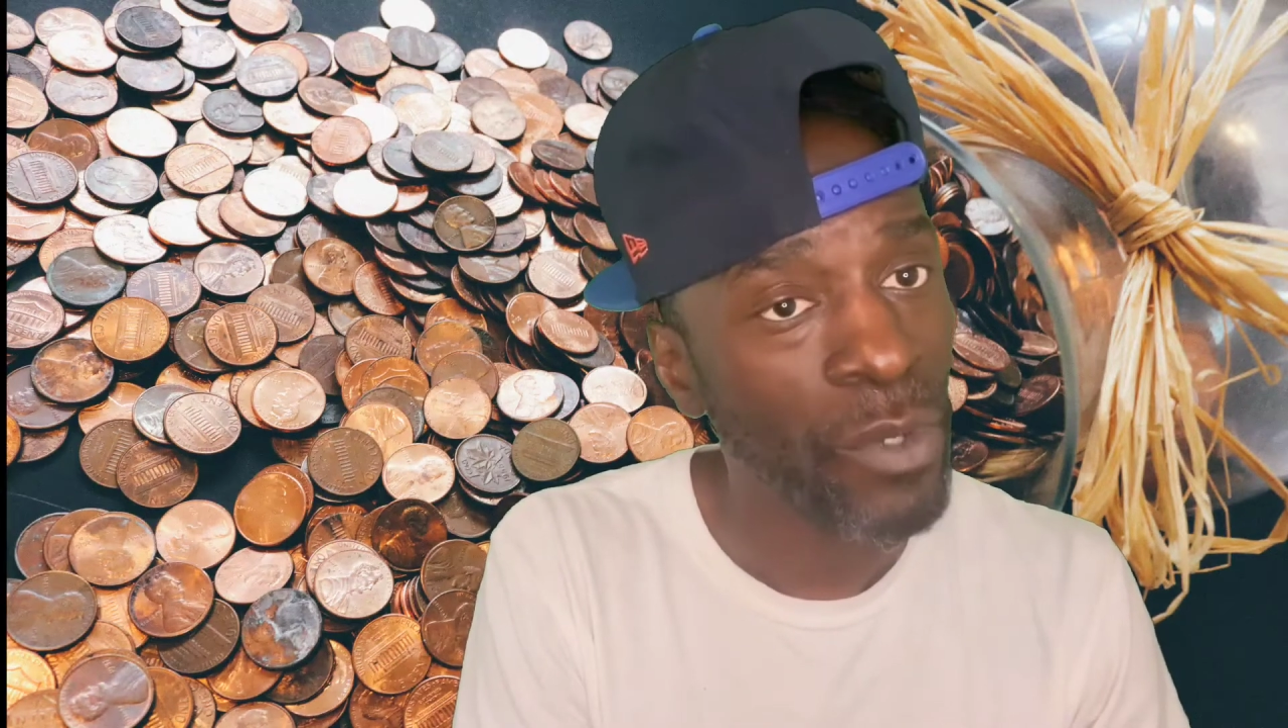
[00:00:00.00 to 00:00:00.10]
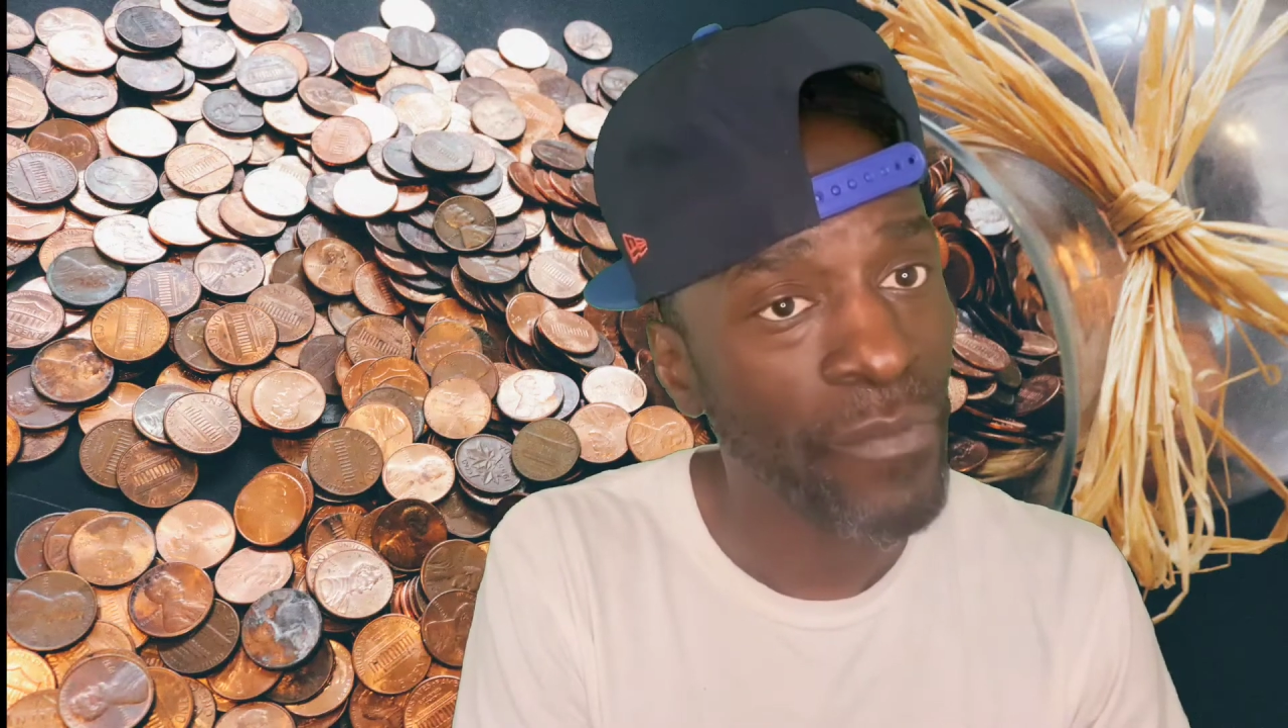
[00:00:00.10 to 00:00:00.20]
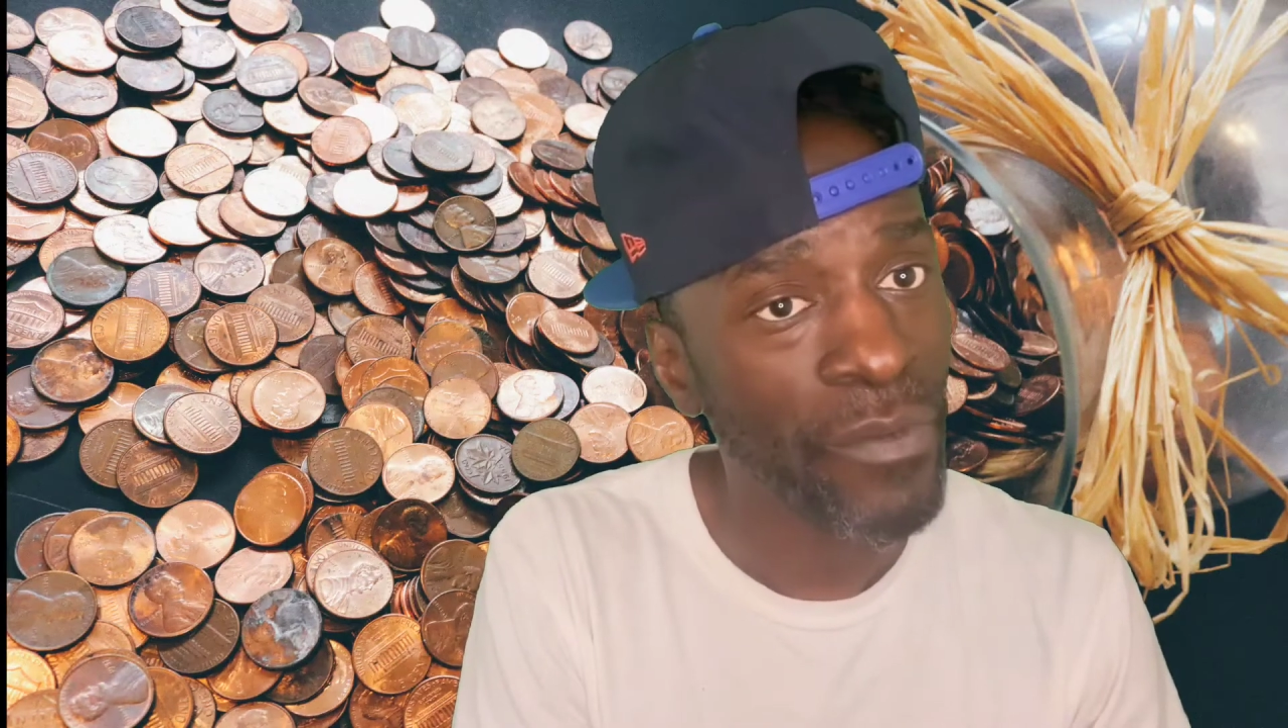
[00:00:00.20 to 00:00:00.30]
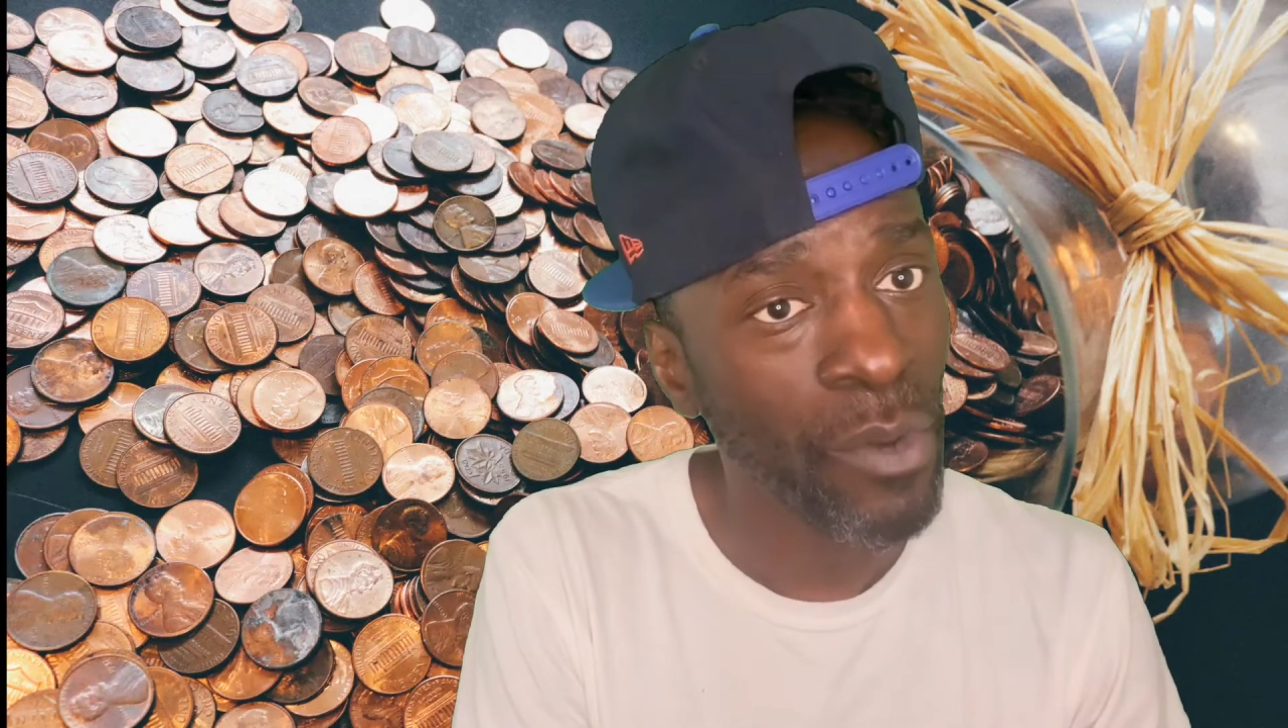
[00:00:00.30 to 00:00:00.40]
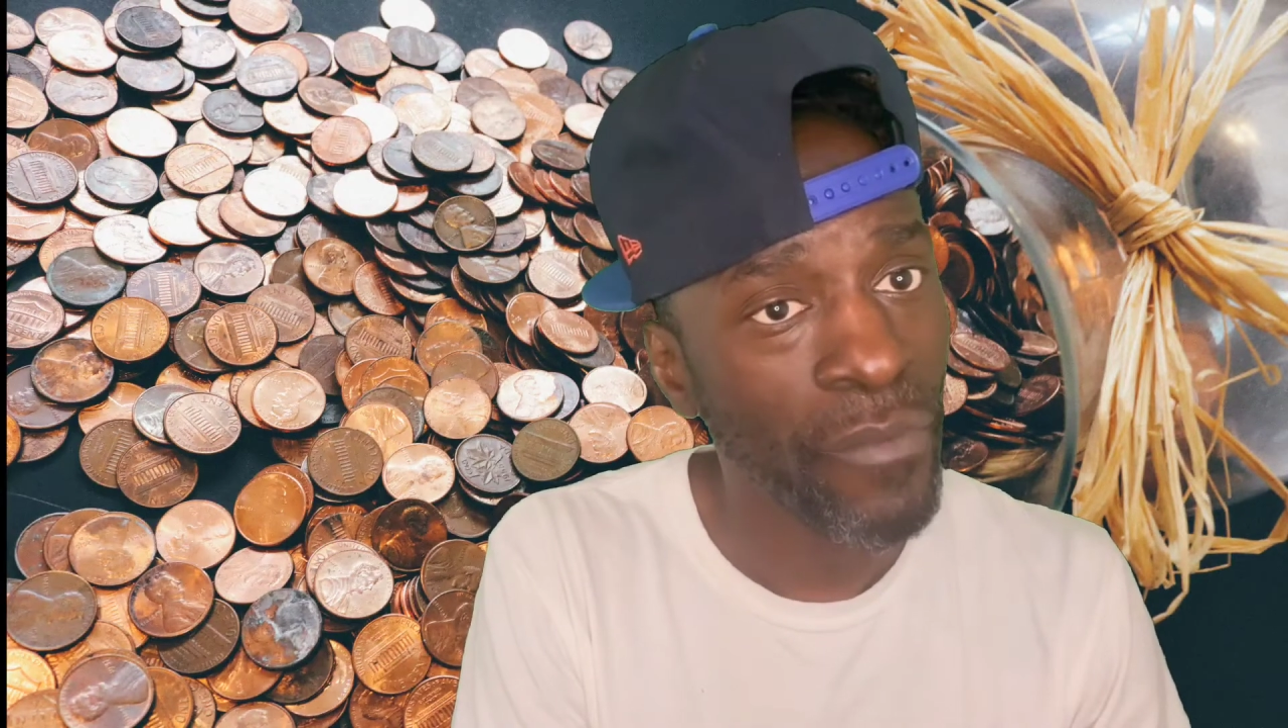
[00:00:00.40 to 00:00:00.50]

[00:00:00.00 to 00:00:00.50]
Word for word: we, if we,